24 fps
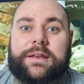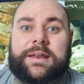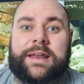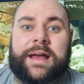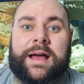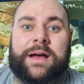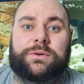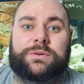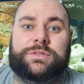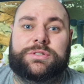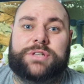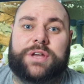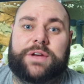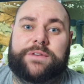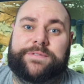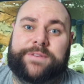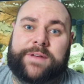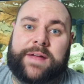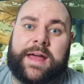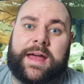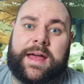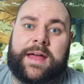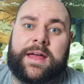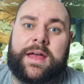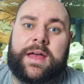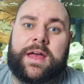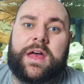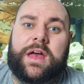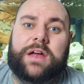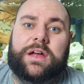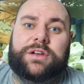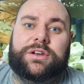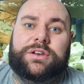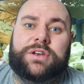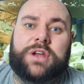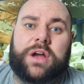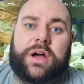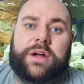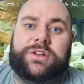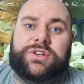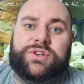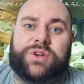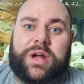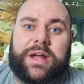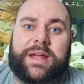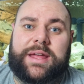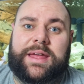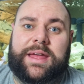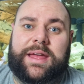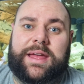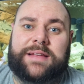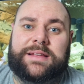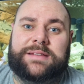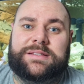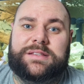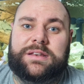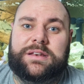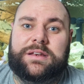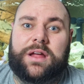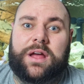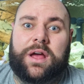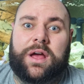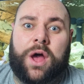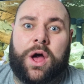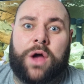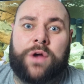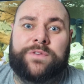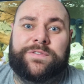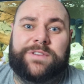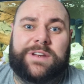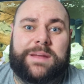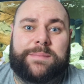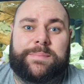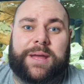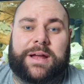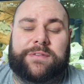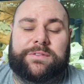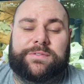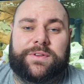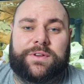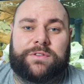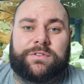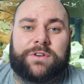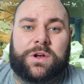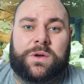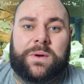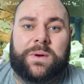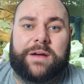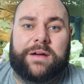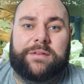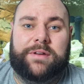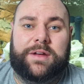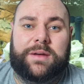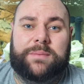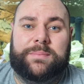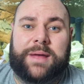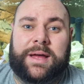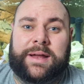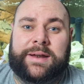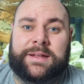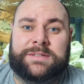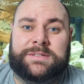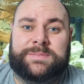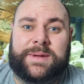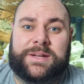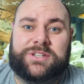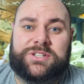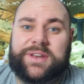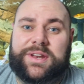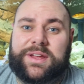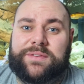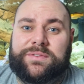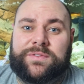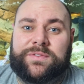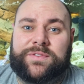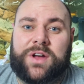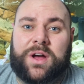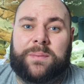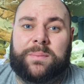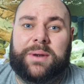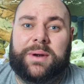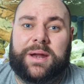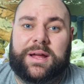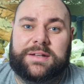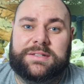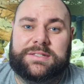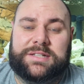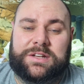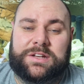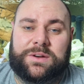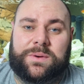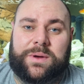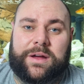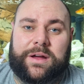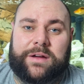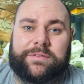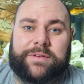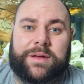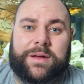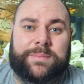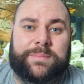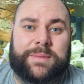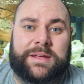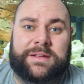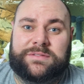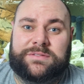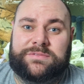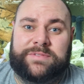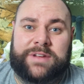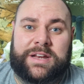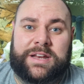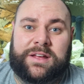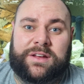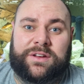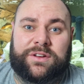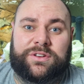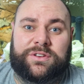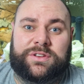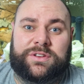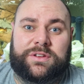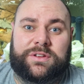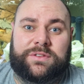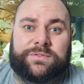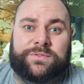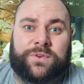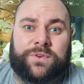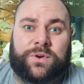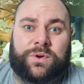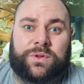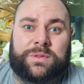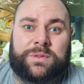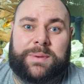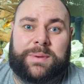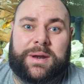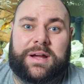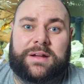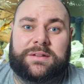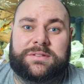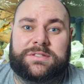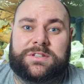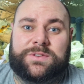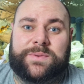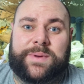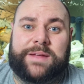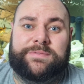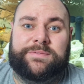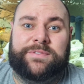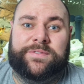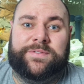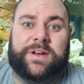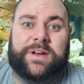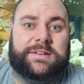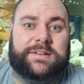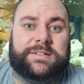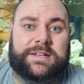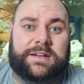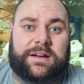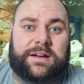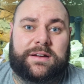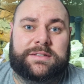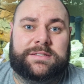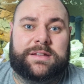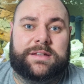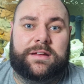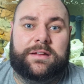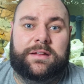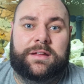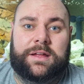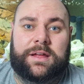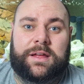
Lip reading: Now, don't forget, nitrate isn't overly bad for your aquarium, and especially if you've got a planted aquarium, it's really good for the plants to eat for fertilizer.